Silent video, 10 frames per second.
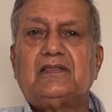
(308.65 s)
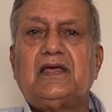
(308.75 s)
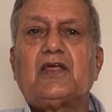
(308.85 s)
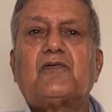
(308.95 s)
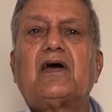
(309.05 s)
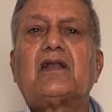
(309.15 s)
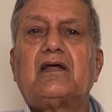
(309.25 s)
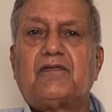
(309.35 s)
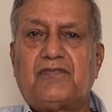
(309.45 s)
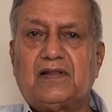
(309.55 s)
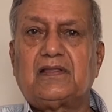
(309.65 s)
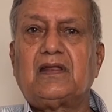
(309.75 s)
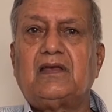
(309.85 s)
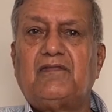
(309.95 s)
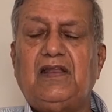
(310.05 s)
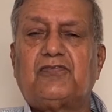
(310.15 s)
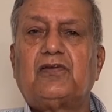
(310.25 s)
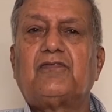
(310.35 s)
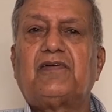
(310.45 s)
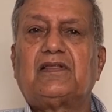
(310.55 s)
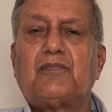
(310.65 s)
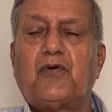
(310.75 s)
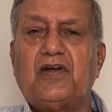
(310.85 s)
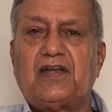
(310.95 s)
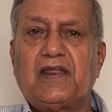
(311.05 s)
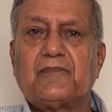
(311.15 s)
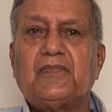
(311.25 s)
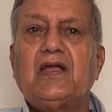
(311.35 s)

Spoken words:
they require further evaluation or further monitoring.